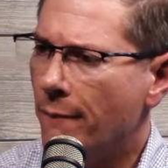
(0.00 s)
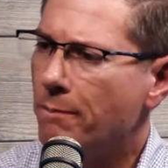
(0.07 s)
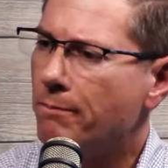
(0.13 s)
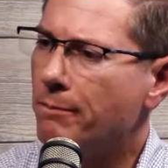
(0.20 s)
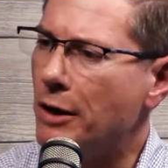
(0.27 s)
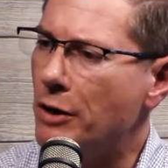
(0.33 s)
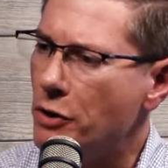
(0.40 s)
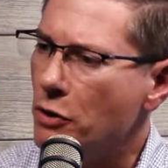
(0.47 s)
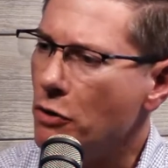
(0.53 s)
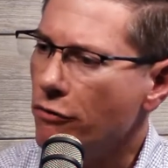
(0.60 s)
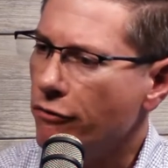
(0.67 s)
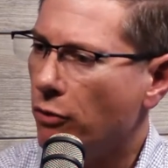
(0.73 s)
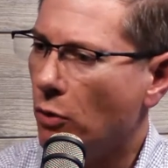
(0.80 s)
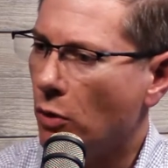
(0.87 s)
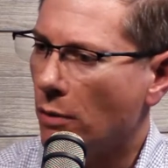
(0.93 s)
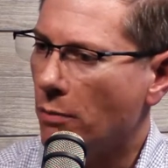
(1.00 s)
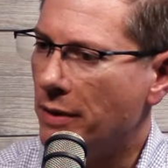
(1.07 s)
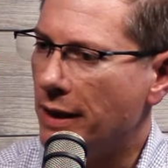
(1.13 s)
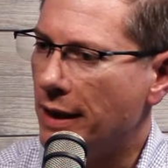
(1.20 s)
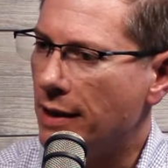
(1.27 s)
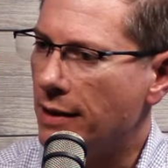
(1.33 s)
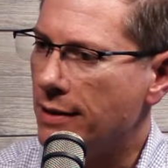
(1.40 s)
The new form
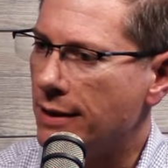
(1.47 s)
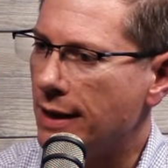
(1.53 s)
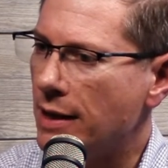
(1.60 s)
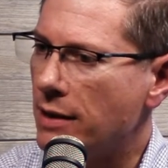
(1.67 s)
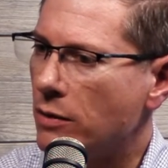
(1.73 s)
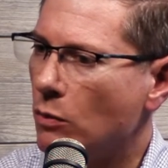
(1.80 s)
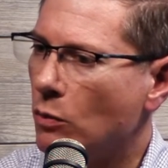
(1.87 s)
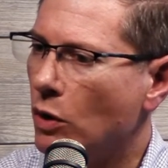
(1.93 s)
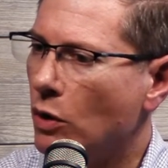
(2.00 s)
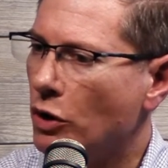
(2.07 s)
then says, well,